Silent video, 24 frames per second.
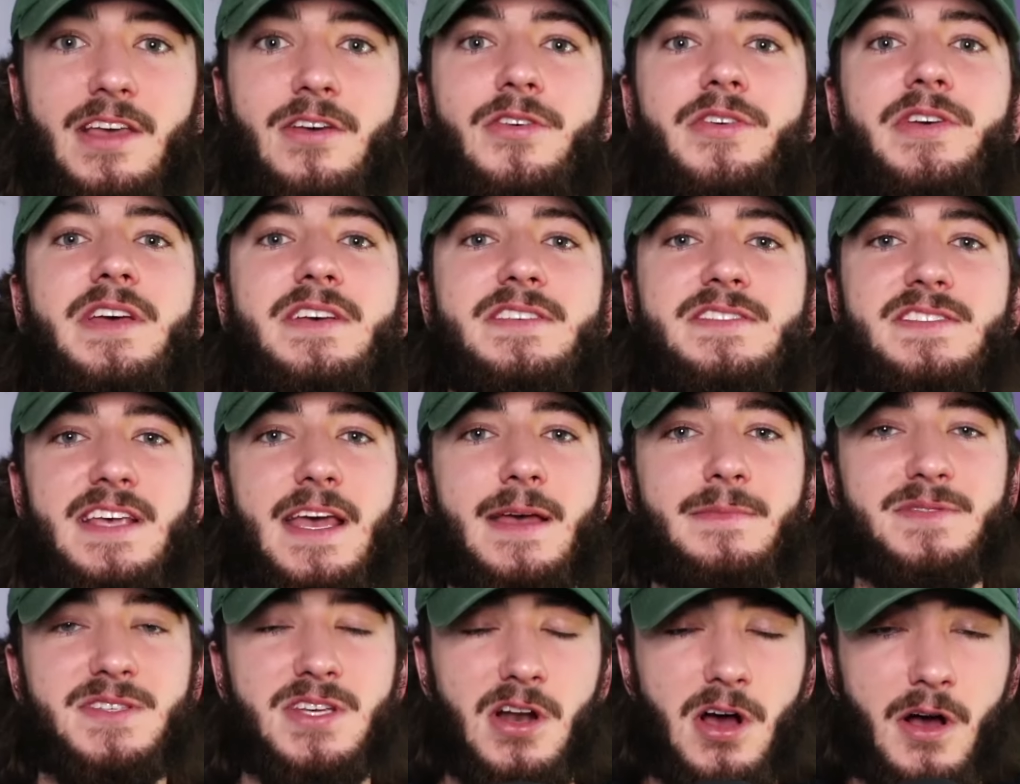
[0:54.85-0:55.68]
Ilya
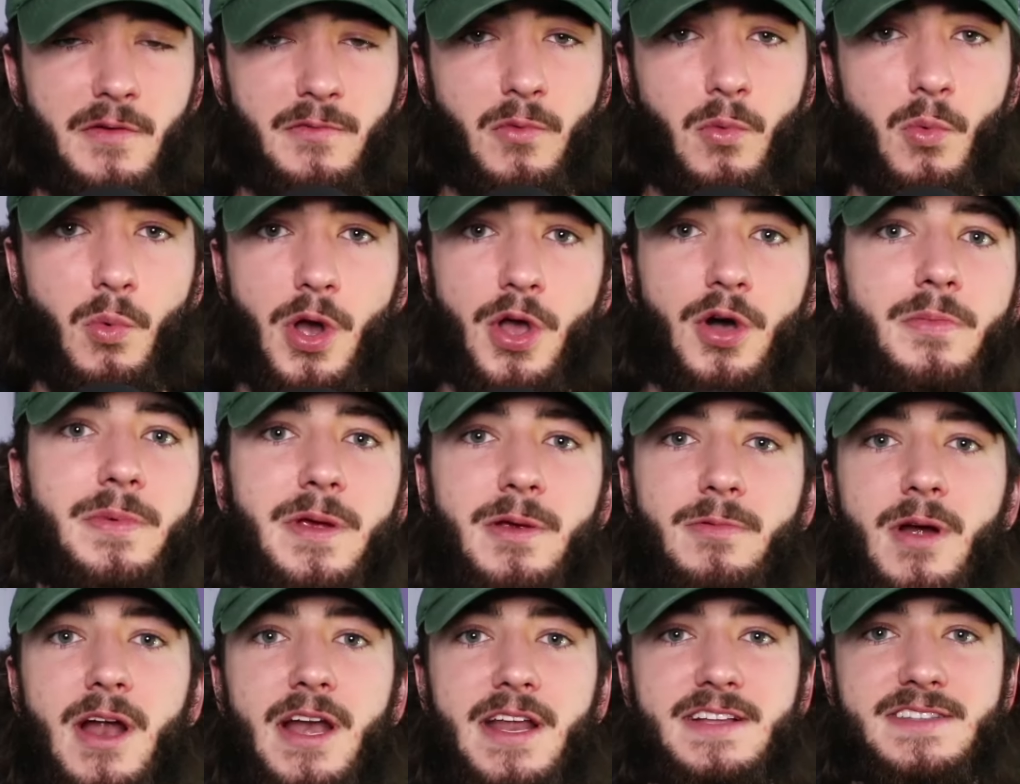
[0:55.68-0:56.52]
Samsonov will
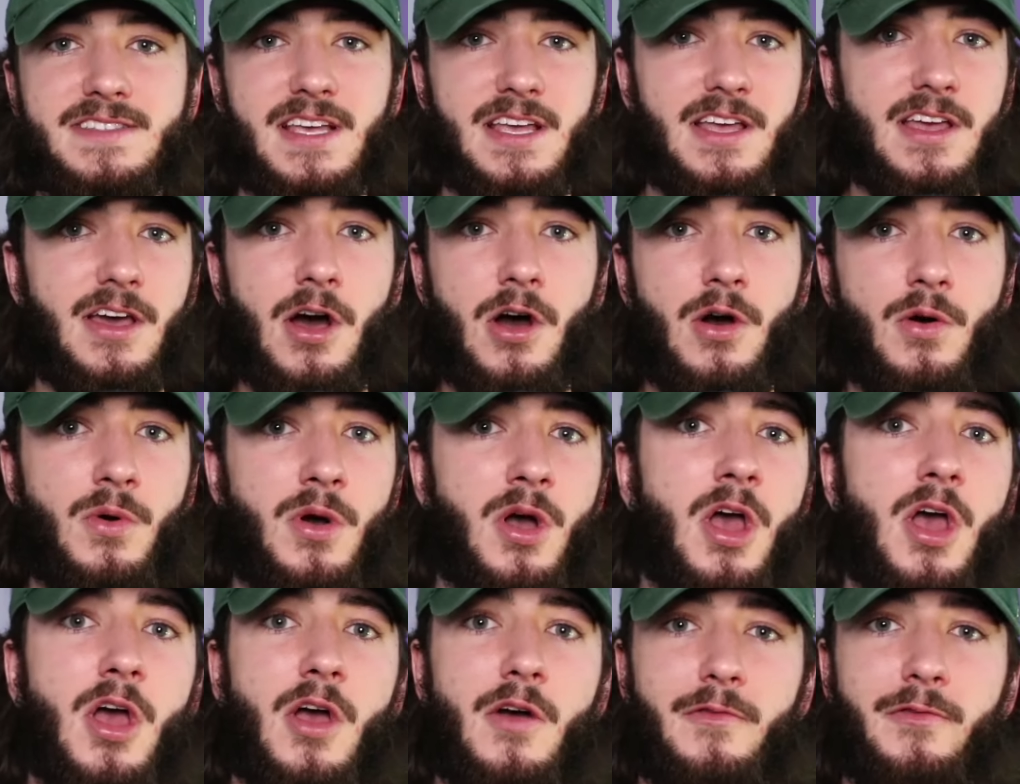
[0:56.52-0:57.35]
be ready to
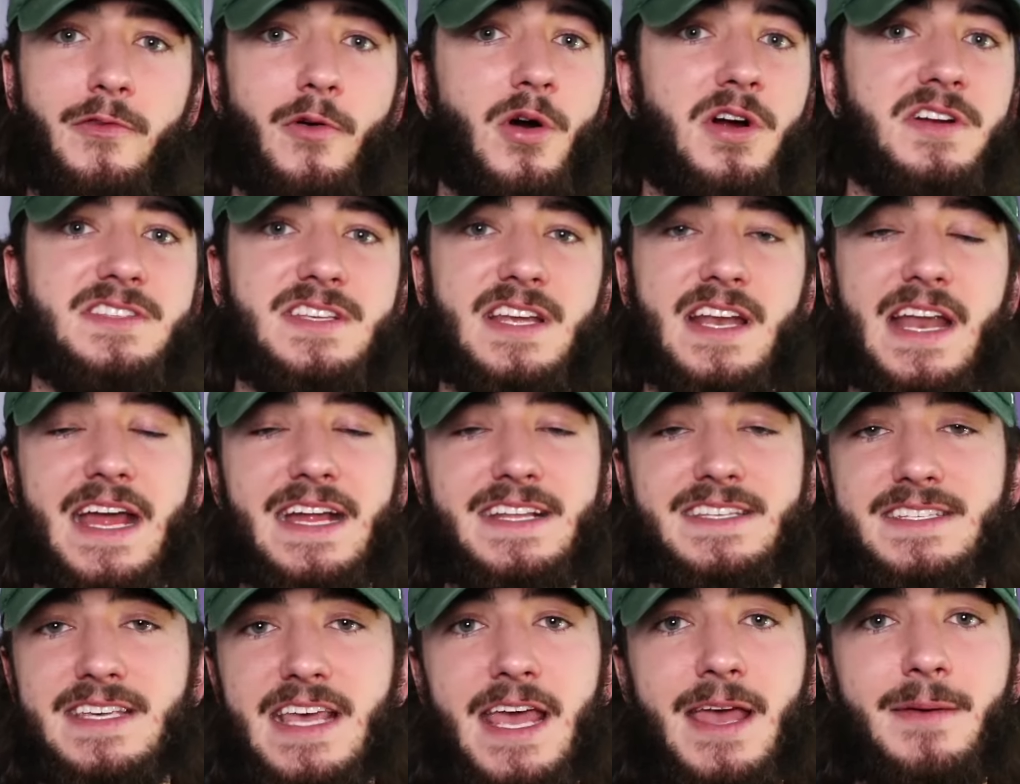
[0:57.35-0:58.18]
go for
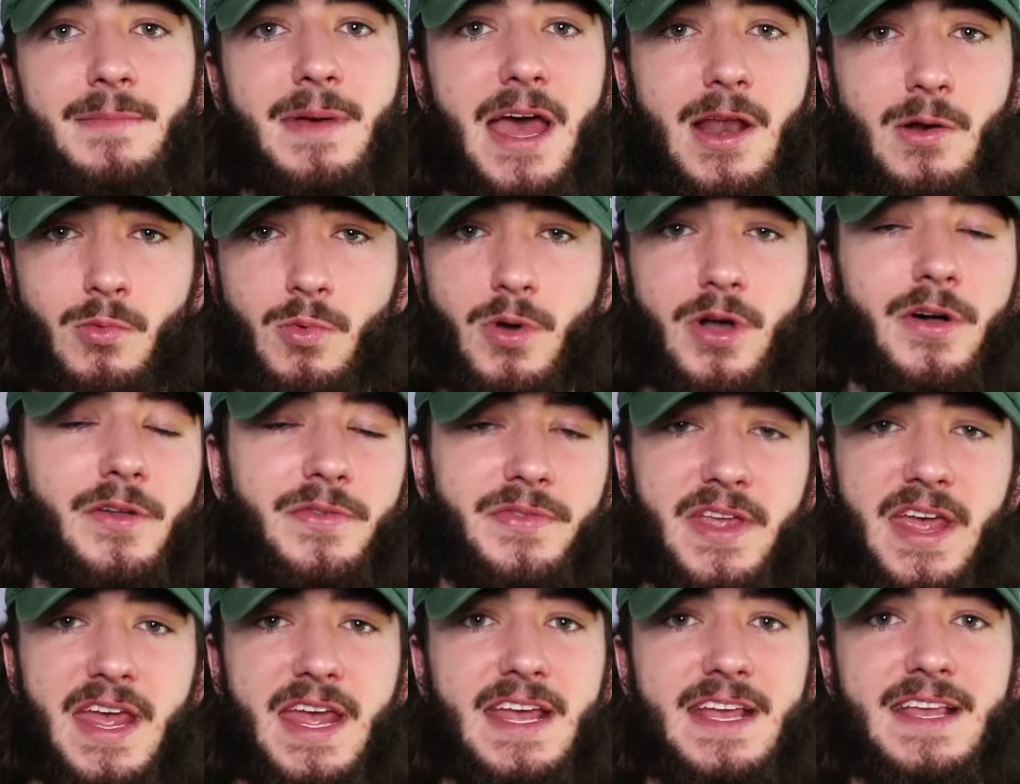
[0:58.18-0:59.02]
tonight's game and
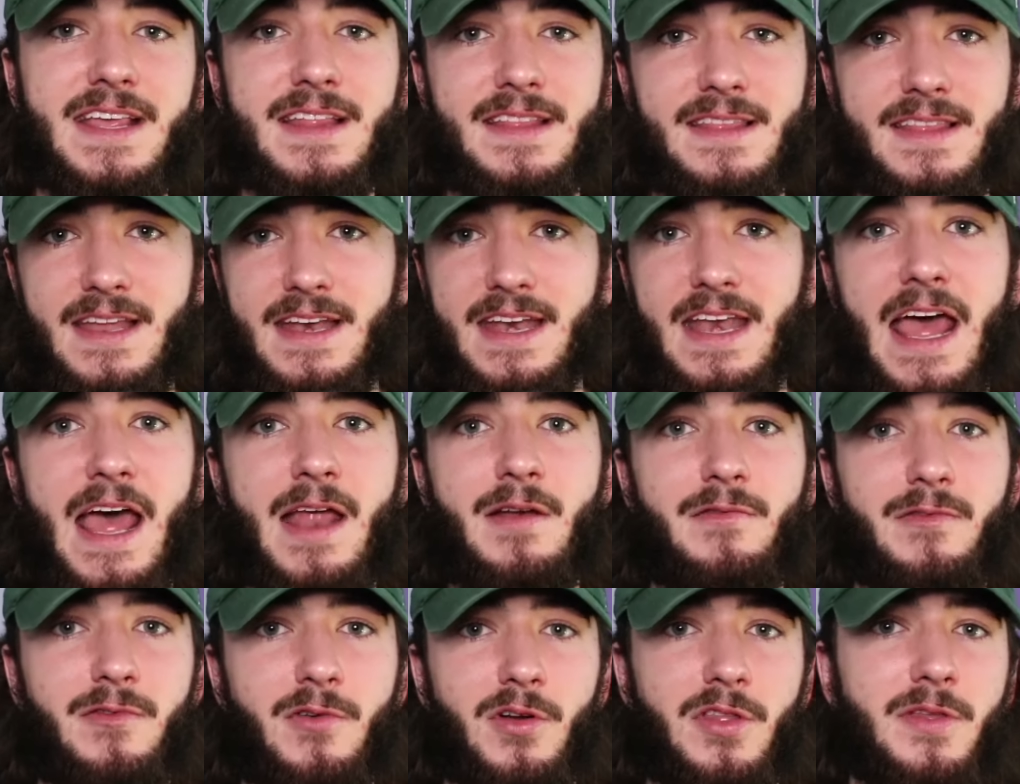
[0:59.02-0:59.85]
will take the
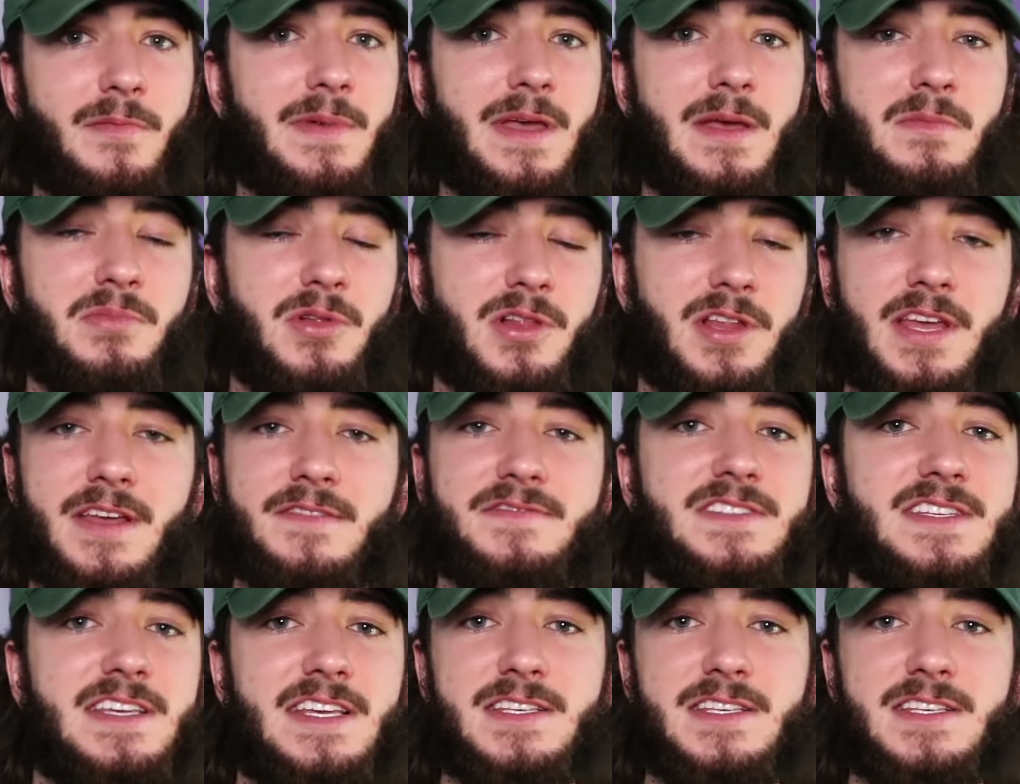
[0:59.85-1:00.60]
net for the Maple Leafs.